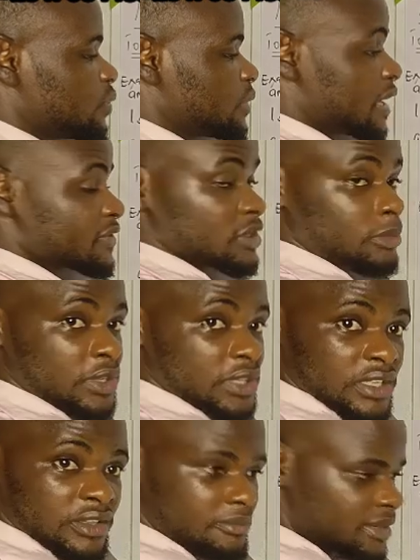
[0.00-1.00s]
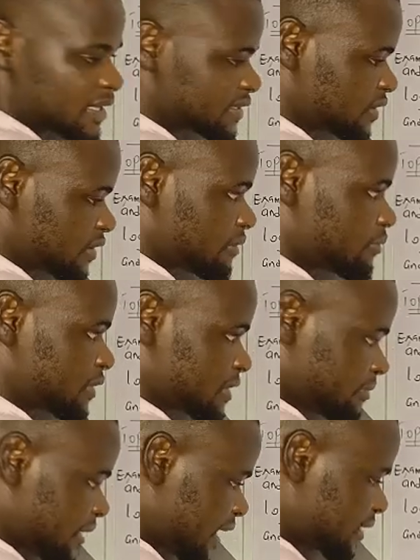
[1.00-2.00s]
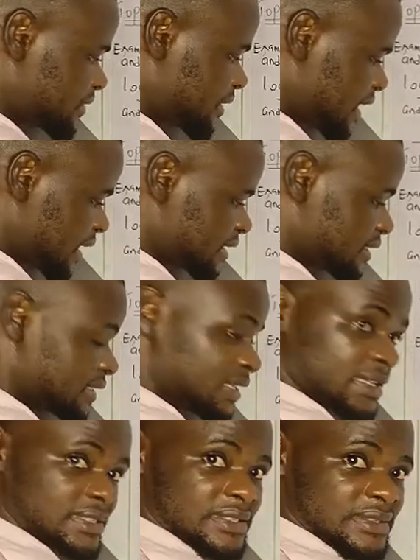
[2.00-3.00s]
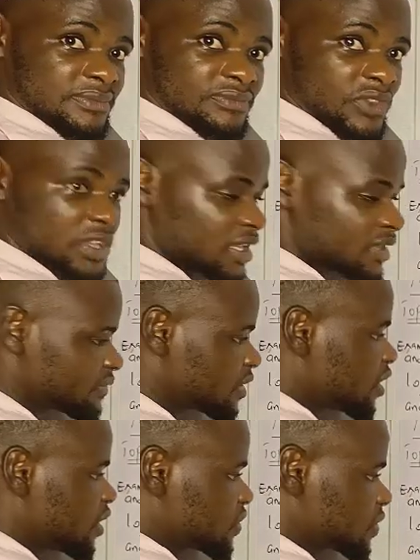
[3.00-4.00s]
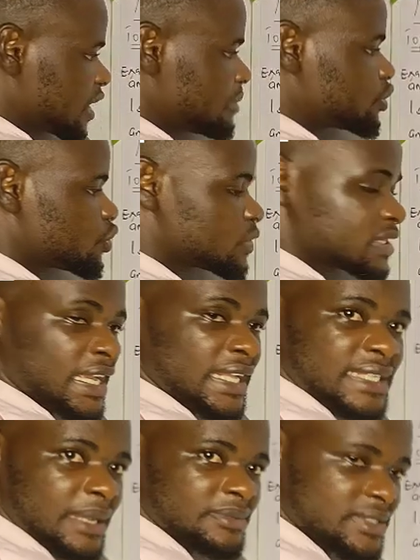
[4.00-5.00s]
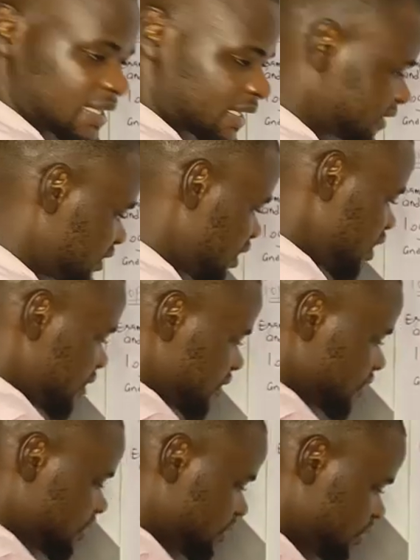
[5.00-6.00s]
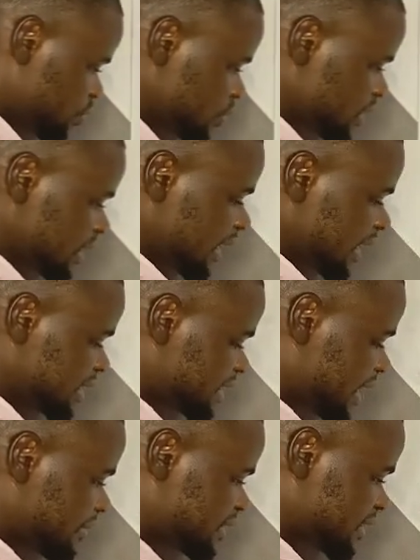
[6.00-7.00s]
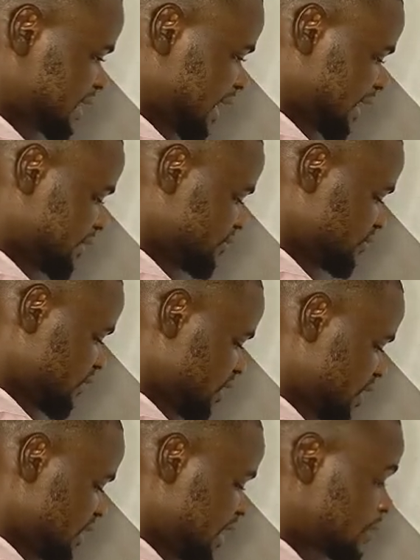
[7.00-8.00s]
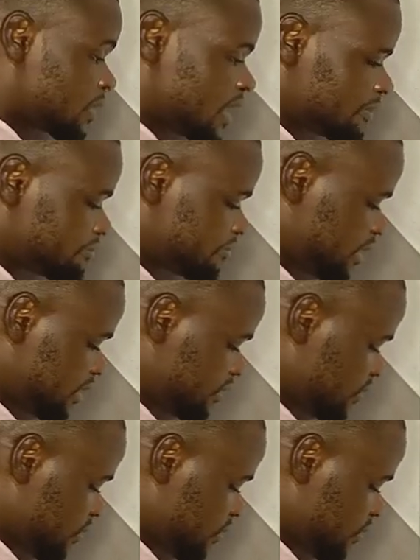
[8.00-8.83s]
We have some other numbers that you can multiply to get this. Okay, so let me choose 8 times 9. So choosing 8 times 9, that will help me.